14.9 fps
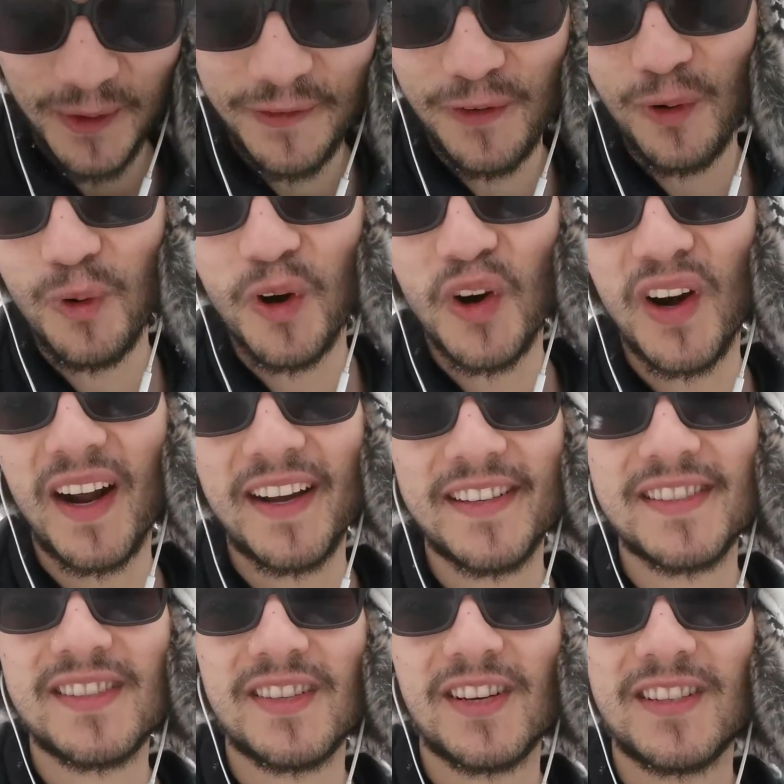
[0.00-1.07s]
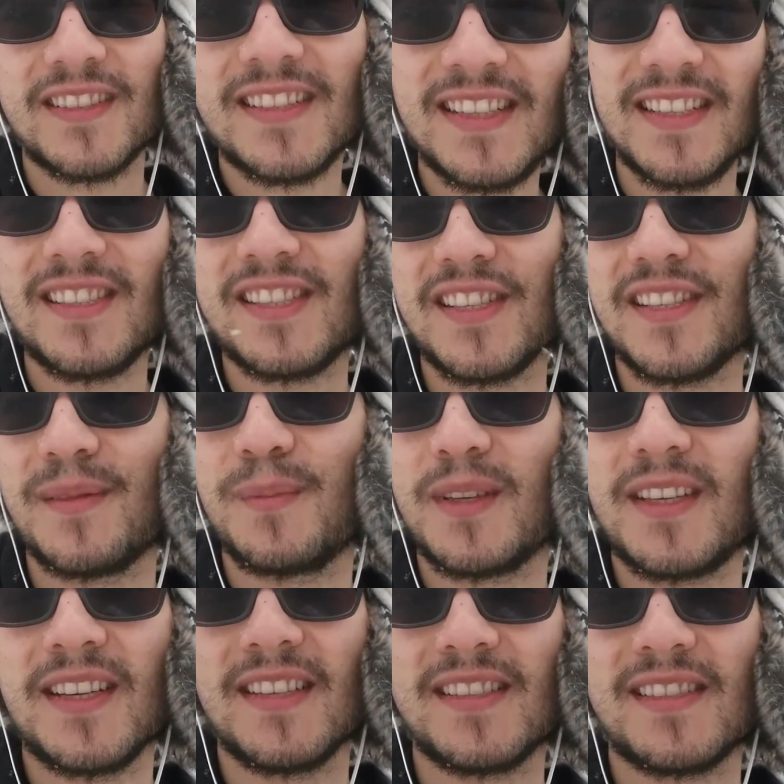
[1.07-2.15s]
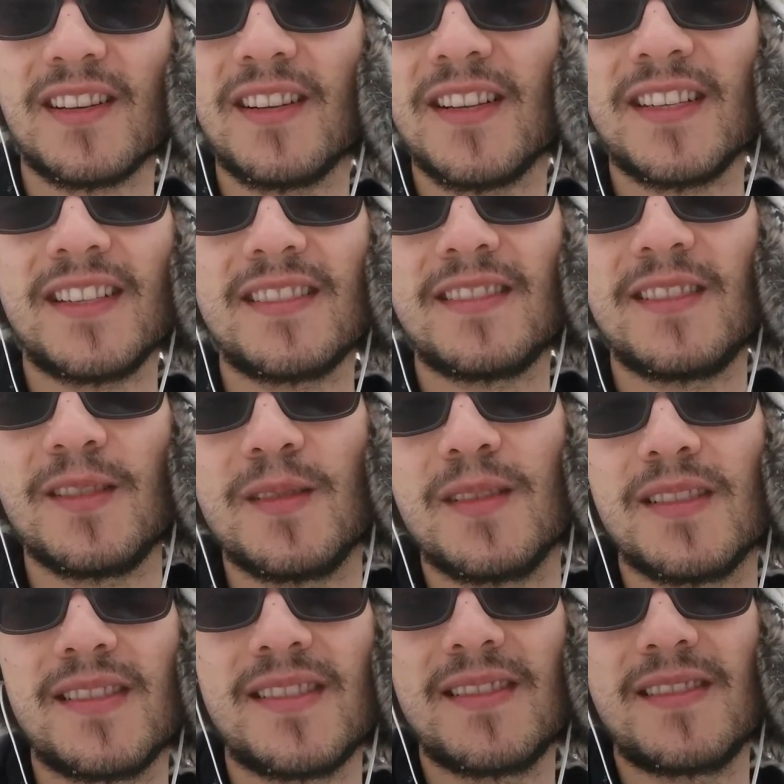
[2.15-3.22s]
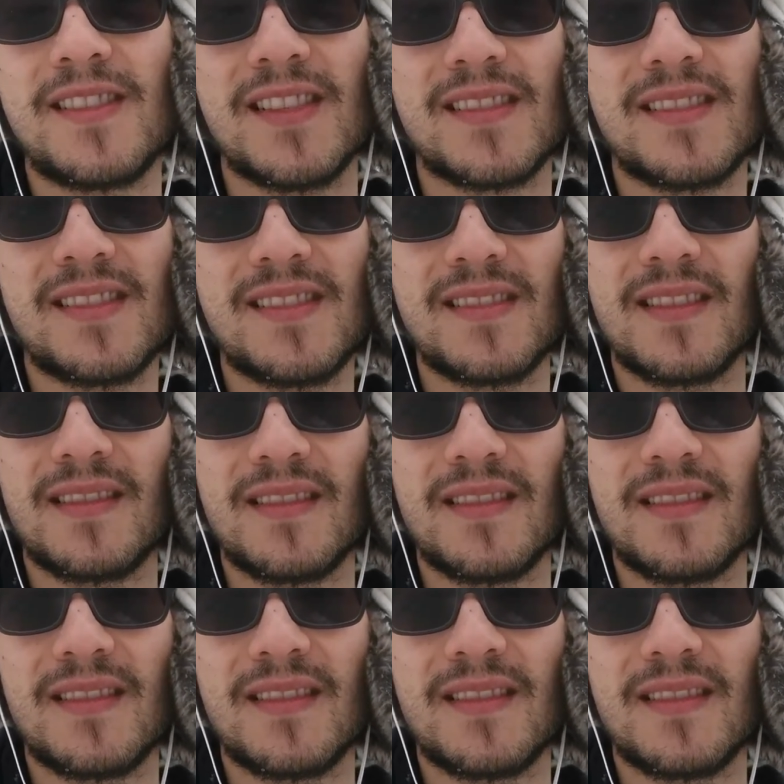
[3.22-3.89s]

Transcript: before I start teaching, because all I need to do is just